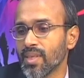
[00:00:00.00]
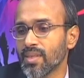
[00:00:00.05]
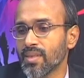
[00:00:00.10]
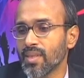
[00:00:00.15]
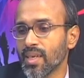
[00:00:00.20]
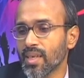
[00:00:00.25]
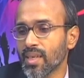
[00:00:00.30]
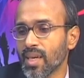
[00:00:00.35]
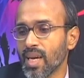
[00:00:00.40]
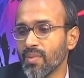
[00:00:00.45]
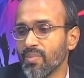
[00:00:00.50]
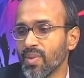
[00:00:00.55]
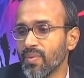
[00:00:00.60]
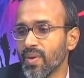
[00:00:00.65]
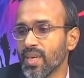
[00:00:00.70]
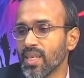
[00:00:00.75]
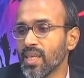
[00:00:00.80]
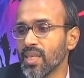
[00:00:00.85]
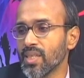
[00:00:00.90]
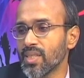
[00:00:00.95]
there can be
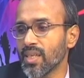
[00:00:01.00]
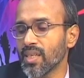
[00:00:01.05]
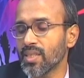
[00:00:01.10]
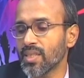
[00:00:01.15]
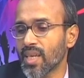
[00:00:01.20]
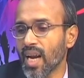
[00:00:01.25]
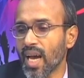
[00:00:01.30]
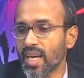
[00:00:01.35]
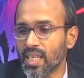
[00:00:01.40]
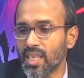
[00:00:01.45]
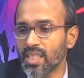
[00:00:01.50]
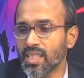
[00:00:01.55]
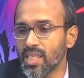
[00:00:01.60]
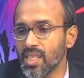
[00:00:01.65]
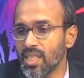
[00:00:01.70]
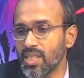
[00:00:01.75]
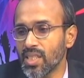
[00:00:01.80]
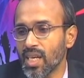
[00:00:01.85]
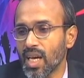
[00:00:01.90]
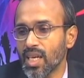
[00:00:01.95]
various
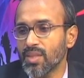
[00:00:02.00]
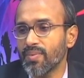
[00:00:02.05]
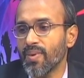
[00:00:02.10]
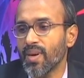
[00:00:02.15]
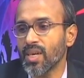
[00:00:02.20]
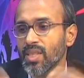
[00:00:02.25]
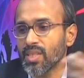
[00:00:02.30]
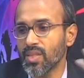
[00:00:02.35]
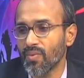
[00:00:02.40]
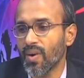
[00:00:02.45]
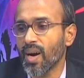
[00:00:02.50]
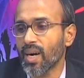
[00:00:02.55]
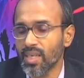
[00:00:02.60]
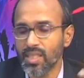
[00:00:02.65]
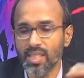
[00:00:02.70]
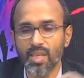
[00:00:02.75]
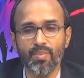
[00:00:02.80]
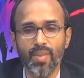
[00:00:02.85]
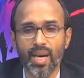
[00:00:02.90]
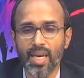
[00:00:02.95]
strategies as far as
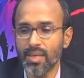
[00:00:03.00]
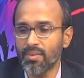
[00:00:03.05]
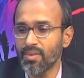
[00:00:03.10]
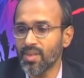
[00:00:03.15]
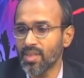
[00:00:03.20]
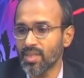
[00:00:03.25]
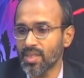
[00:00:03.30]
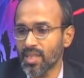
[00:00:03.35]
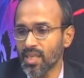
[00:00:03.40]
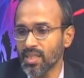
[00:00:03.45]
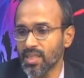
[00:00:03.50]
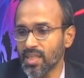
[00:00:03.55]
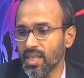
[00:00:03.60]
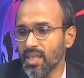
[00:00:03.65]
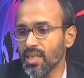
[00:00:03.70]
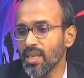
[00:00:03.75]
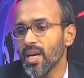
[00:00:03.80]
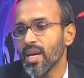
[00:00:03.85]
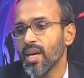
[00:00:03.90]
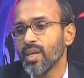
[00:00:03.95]
watershed management is
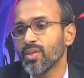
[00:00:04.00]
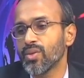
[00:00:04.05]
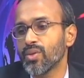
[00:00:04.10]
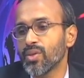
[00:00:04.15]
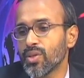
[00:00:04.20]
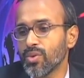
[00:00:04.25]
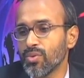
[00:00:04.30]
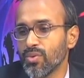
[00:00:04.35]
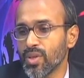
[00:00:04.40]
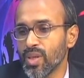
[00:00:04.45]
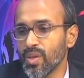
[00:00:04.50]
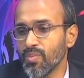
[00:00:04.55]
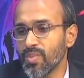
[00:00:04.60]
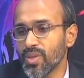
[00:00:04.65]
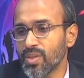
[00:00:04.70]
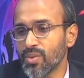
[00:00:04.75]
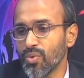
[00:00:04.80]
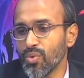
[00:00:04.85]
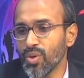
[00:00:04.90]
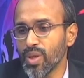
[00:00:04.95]
concerned. So,
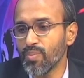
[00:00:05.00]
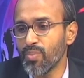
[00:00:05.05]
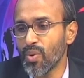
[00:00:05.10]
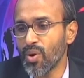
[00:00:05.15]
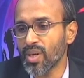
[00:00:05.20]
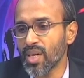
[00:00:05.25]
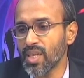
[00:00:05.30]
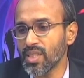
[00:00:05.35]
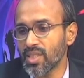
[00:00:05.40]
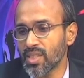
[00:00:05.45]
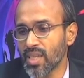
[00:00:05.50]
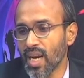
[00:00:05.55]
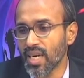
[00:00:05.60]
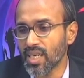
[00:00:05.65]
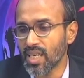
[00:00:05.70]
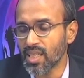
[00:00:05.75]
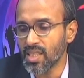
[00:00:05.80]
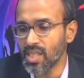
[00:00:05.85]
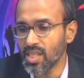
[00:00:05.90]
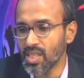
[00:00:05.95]
two important
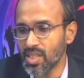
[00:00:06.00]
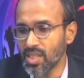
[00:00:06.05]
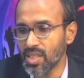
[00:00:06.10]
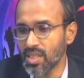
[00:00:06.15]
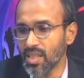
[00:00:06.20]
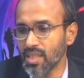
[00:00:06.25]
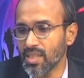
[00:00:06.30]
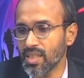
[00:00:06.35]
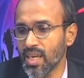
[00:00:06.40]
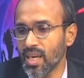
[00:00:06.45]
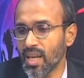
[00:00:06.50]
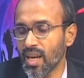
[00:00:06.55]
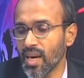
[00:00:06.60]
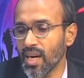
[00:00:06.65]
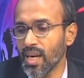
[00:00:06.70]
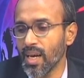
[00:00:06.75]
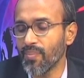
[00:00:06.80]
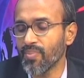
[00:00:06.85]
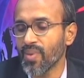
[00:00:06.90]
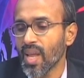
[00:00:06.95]
strategies
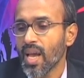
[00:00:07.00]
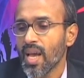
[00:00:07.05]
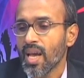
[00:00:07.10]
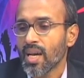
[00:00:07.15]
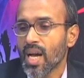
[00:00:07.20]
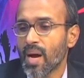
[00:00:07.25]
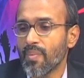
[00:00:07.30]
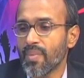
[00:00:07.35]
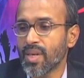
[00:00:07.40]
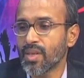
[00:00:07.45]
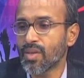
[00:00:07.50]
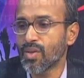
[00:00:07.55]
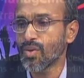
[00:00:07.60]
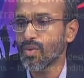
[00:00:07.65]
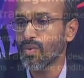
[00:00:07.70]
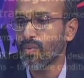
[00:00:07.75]
generally coming to